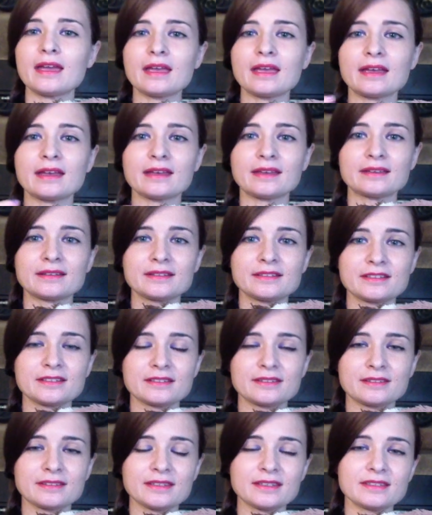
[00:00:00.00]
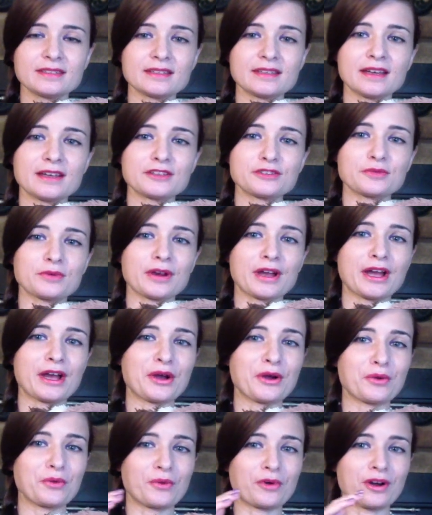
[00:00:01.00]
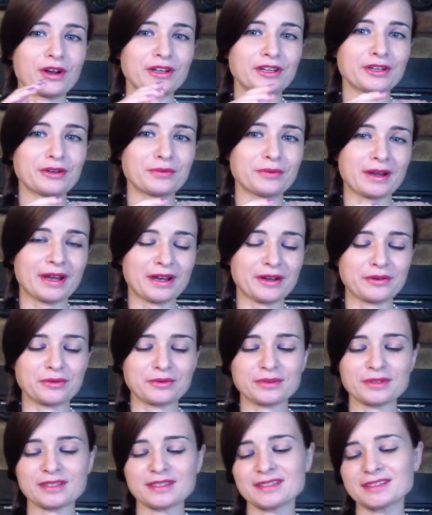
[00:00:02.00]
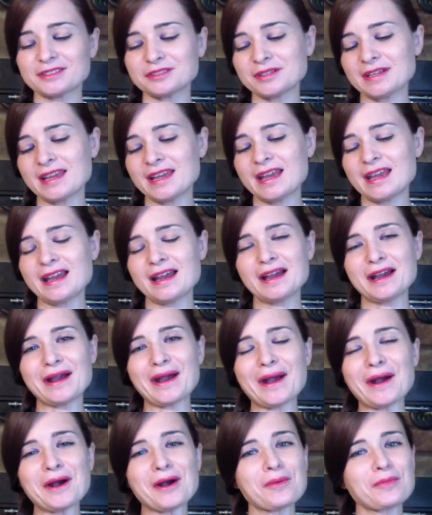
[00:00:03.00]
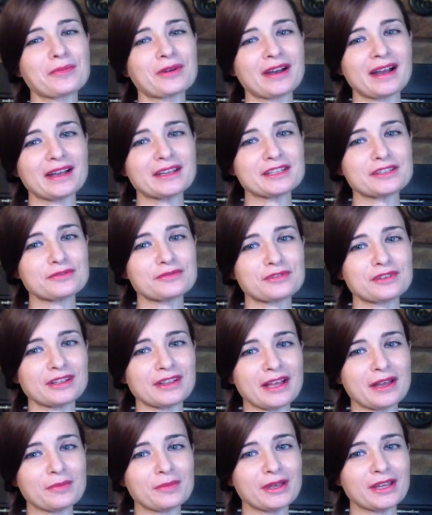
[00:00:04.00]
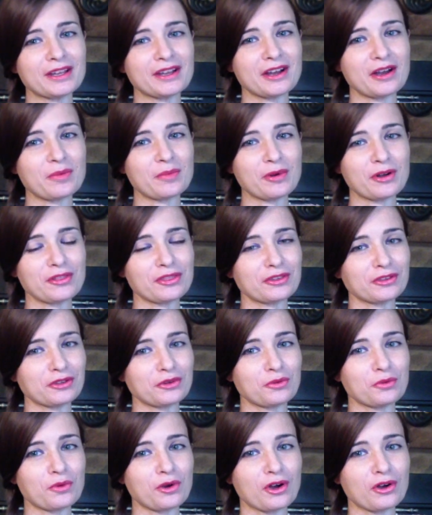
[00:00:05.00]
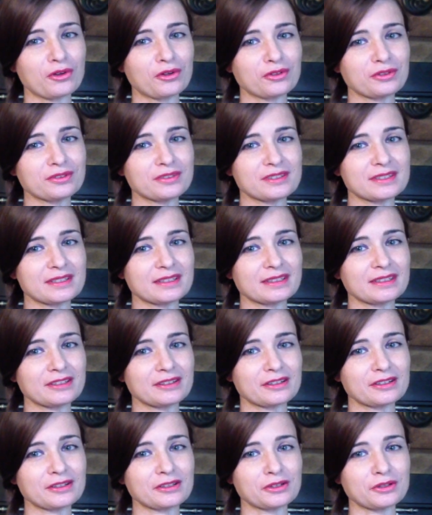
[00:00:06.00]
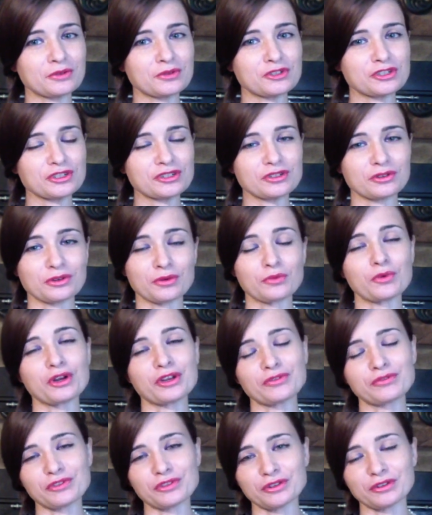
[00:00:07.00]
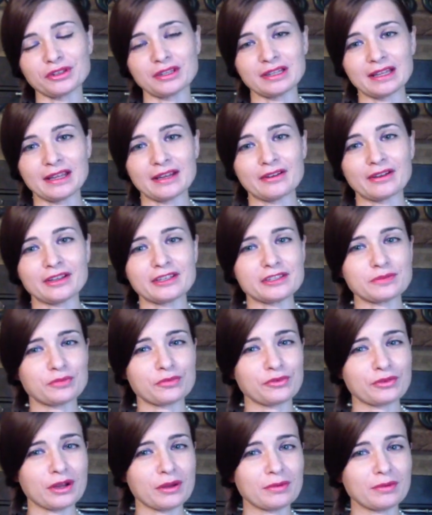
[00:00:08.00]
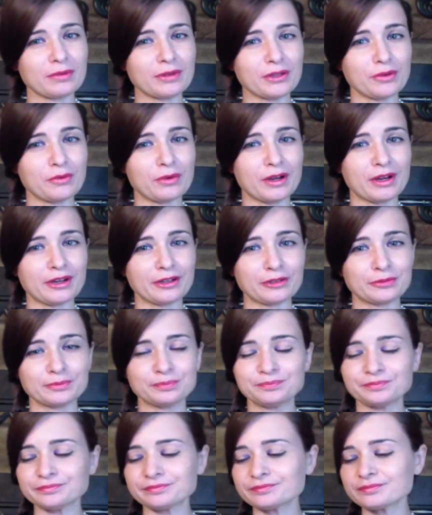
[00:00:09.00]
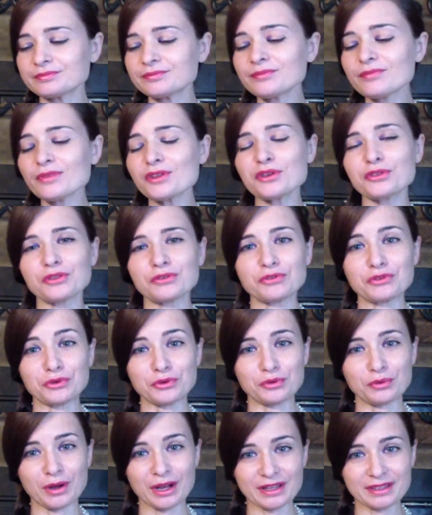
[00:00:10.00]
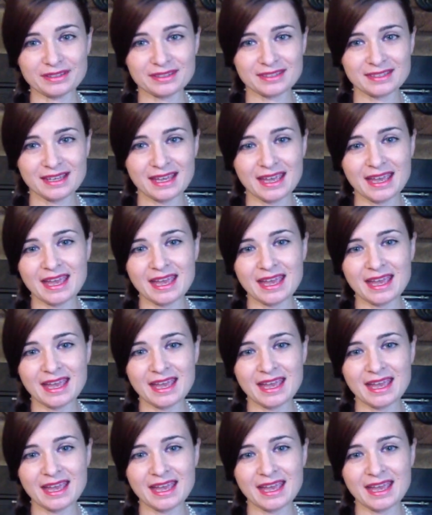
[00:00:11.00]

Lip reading: And these guys were out walking around, kind of climbing up on the little walls in their enclosure, or one of the little areas, probably where the food was.